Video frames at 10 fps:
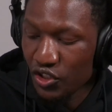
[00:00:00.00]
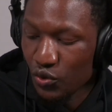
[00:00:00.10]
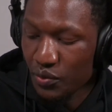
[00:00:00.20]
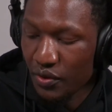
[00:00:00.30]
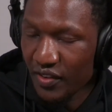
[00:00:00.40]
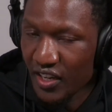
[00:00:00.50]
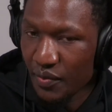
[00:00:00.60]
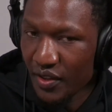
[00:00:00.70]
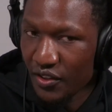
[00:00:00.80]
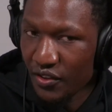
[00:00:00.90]
was provided by
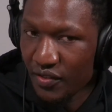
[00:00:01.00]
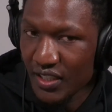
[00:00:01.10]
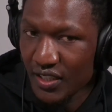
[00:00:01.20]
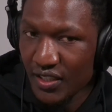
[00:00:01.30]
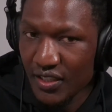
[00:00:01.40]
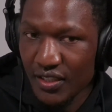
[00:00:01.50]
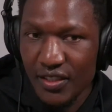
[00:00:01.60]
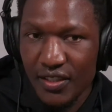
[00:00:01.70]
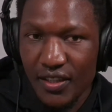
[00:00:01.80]
the university,